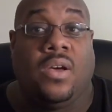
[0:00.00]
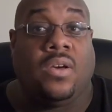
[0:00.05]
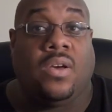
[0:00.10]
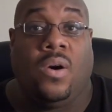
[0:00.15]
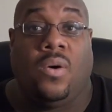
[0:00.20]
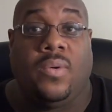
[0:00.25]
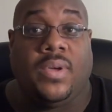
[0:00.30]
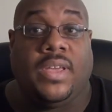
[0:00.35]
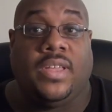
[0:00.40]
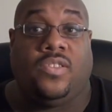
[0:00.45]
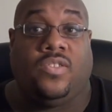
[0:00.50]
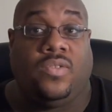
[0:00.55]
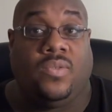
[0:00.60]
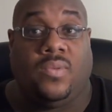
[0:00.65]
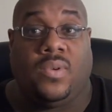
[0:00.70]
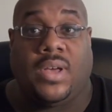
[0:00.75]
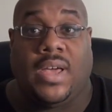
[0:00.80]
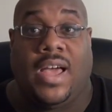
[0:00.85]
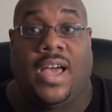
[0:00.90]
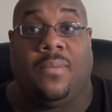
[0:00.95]
going
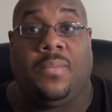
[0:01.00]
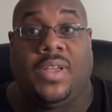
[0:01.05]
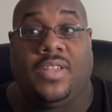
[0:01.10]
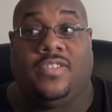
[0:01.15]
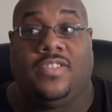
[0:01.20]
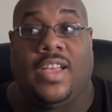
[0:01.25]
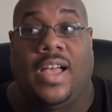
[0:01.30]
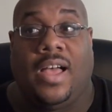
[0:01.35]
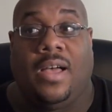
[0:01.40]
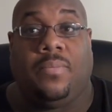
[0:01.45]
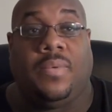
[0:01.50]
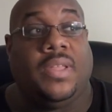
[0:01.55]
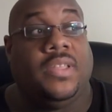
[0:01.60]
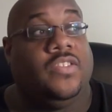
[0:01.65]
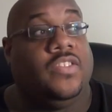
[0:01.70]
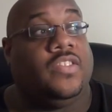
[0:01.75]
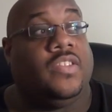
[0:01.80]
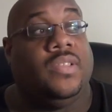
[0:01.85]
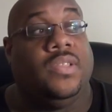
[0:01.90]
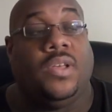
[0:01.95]
into a comic shop and
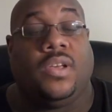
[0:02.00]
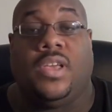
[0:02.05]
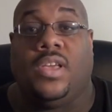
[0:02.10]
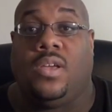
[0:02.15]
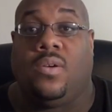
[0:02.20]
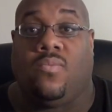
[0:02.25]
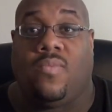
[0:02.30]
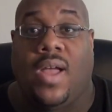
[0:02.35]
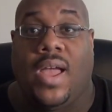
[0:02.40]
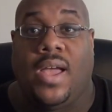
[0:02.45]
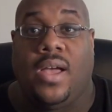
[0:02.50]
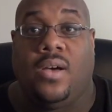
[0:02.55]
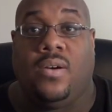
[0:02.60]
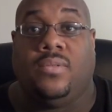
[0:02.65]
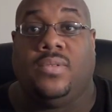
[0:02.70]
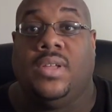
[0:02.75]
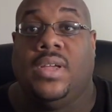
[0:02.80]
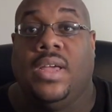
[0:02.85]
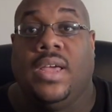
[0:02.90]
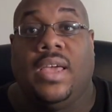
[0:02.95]
just looking
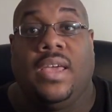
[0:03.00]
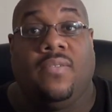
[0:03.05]
around